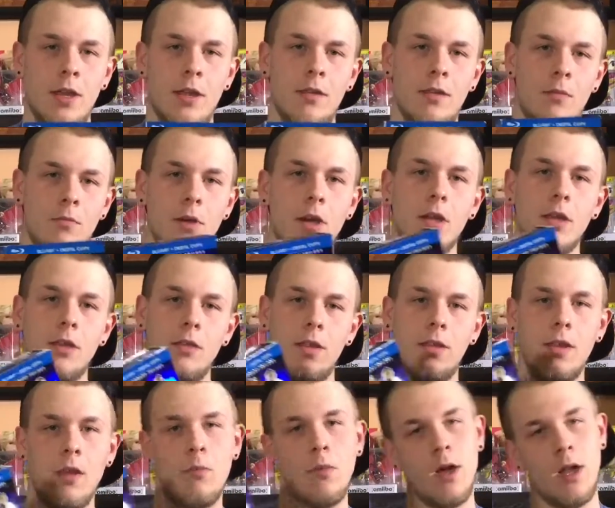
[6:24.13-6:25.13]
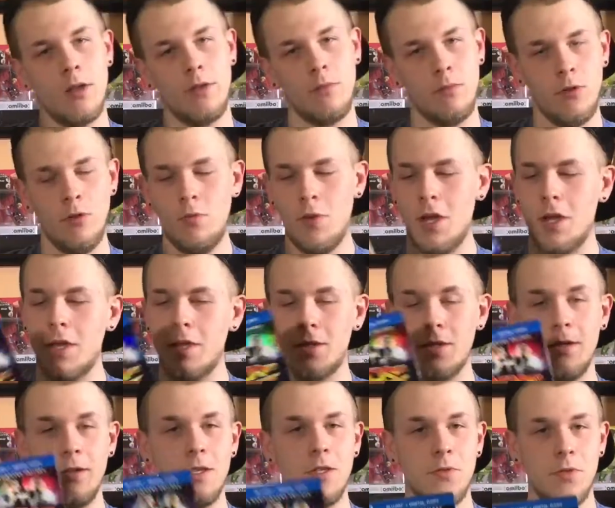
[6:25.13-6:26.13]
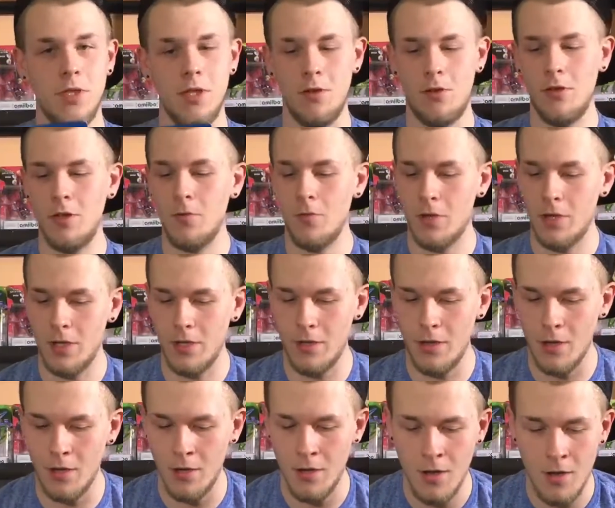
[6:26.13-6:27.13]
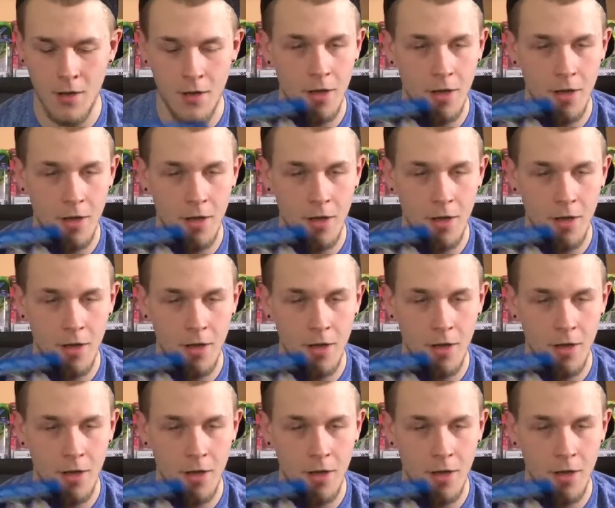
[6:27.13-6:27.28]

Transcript: in the bucket. Like, they brought out the blue buckets, and this was the only one in there,